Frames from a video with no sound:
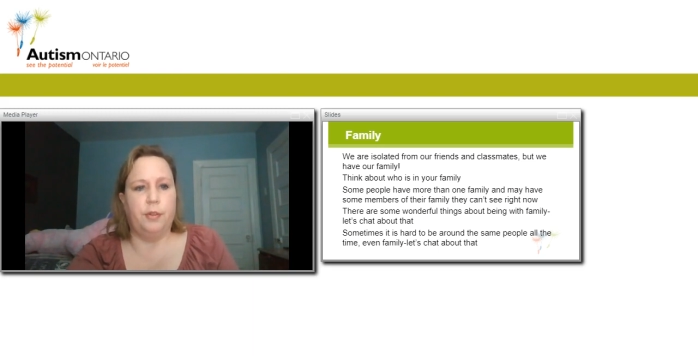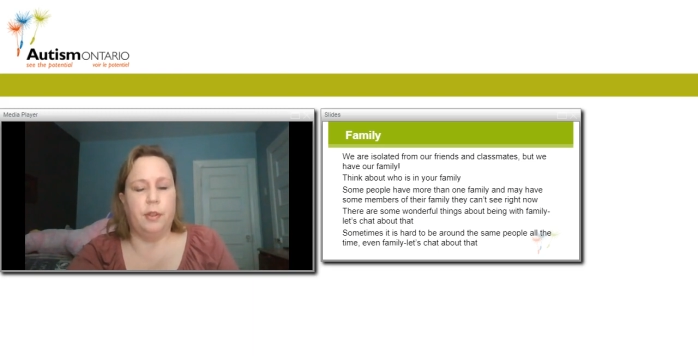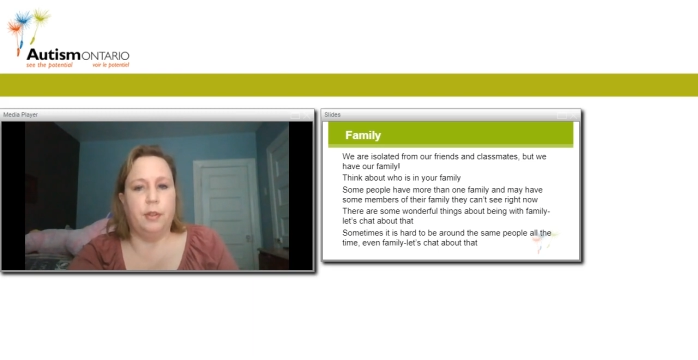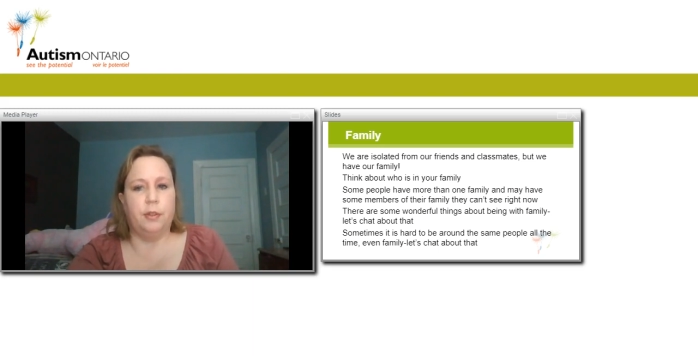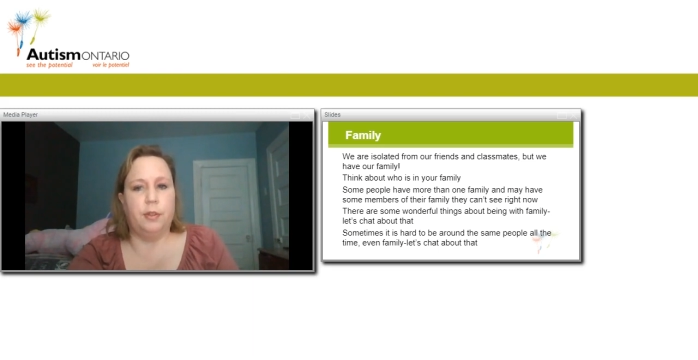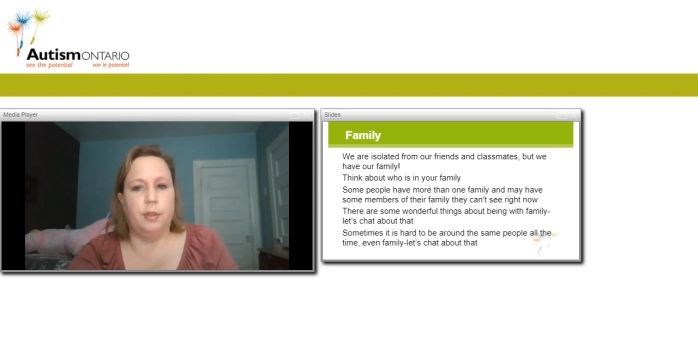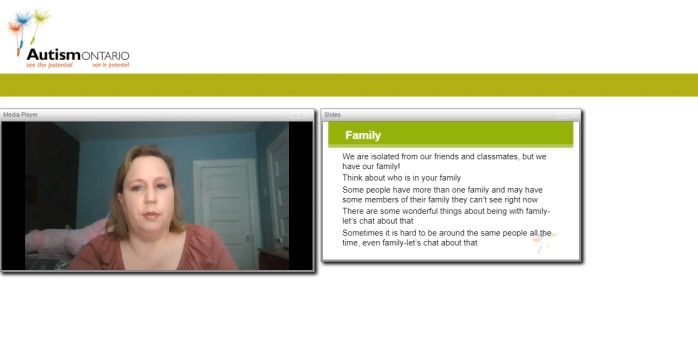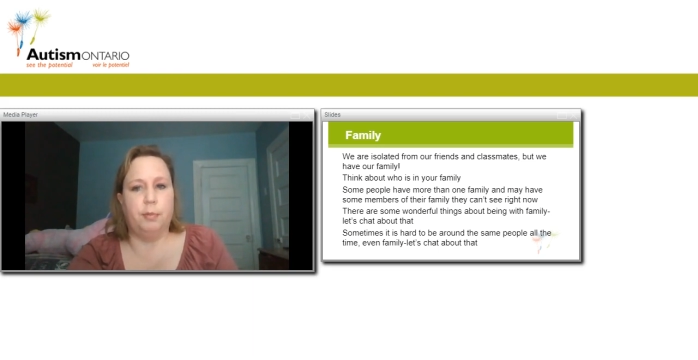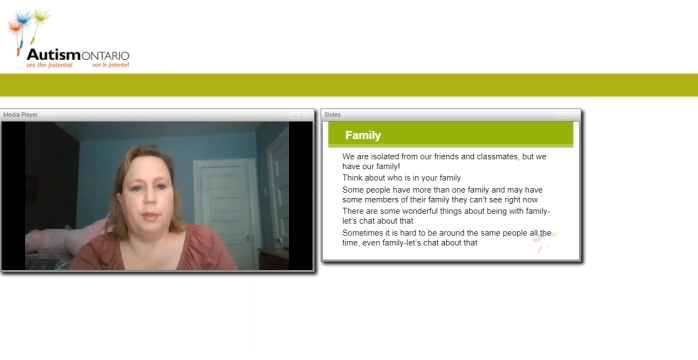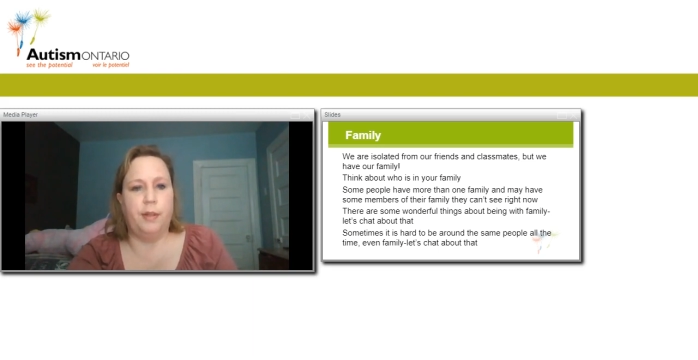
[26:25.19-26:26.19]

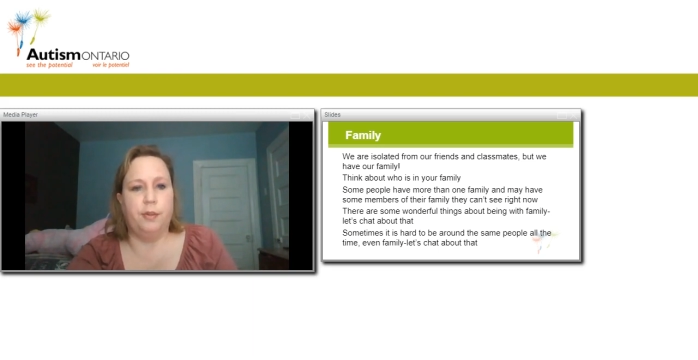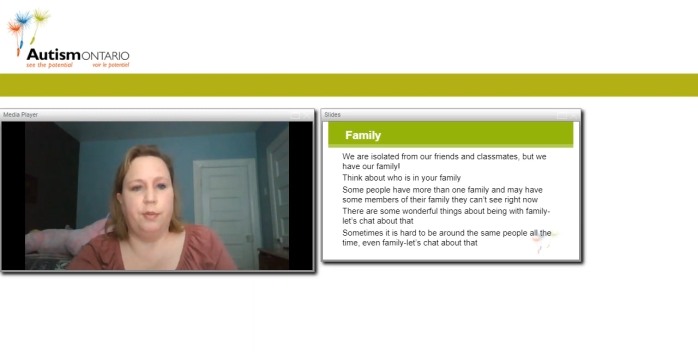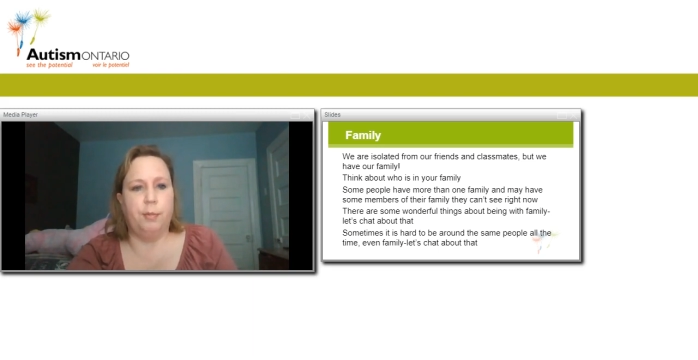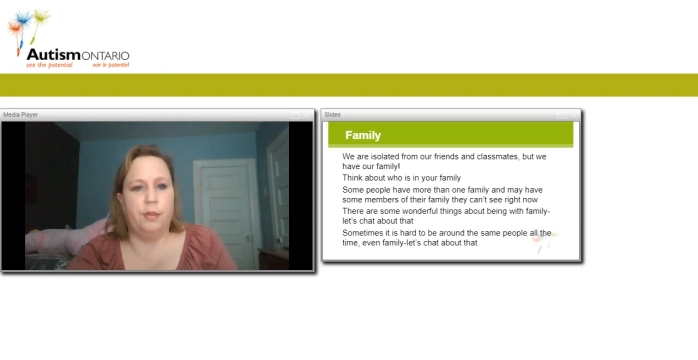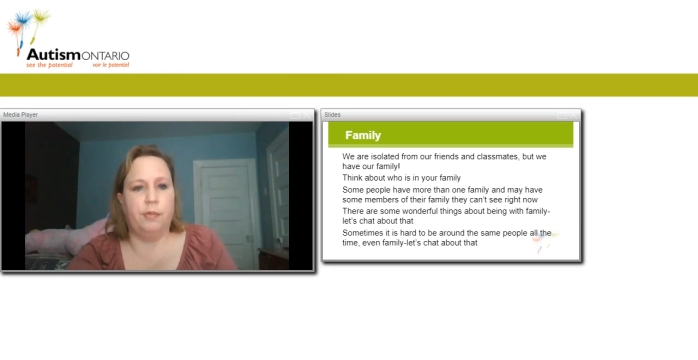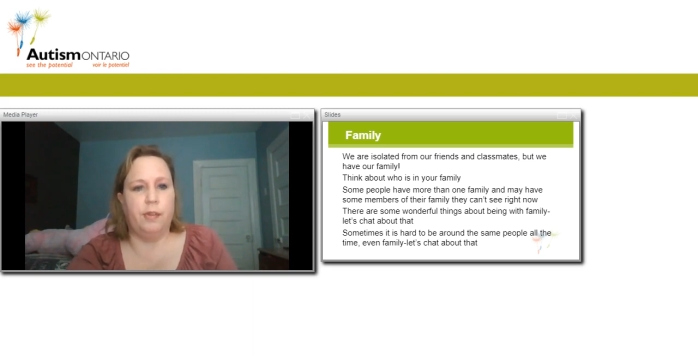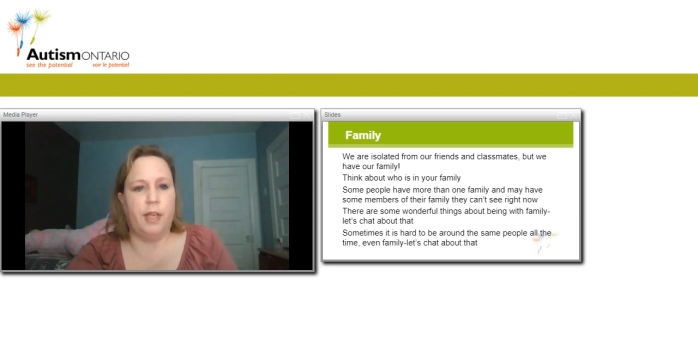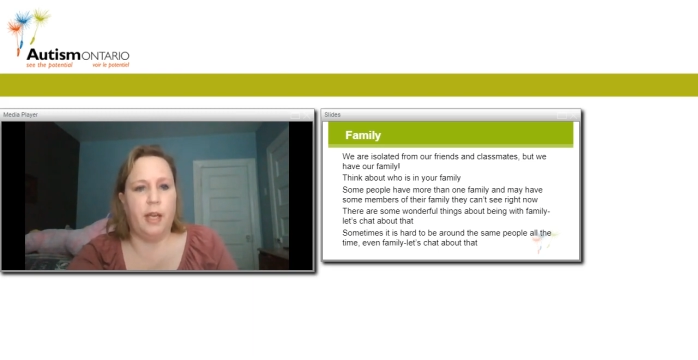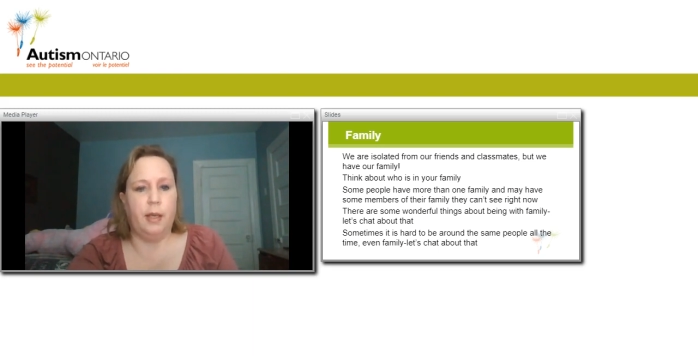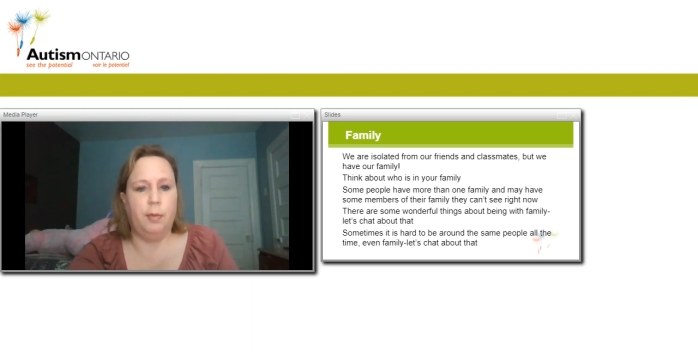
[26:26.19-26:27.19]
to play this specific
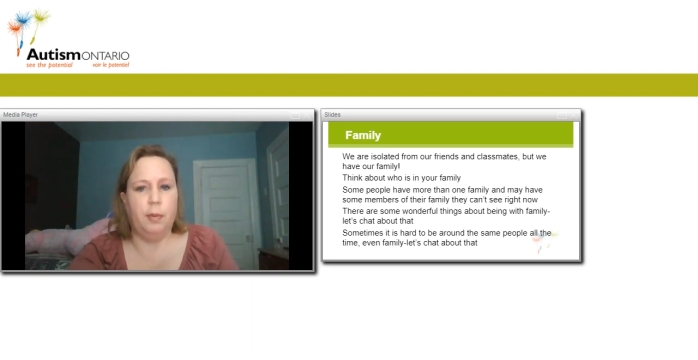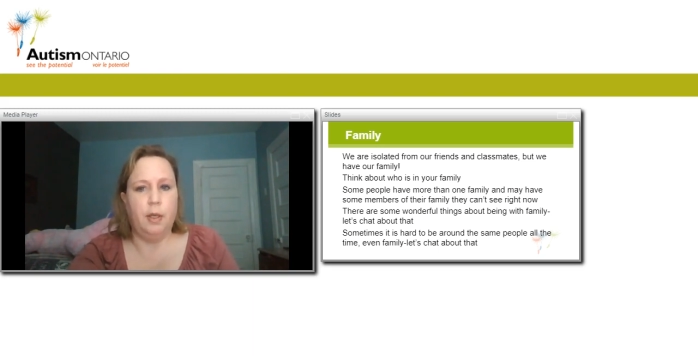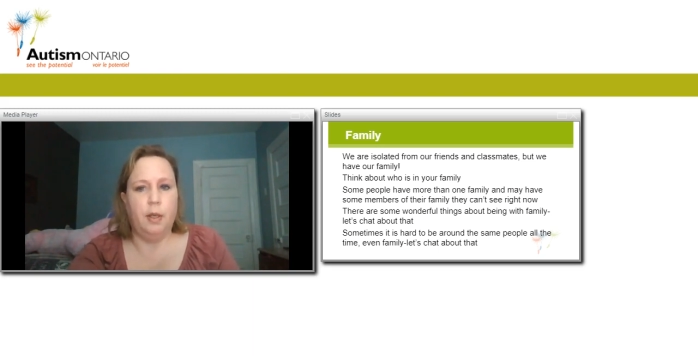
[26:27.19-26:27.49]
game.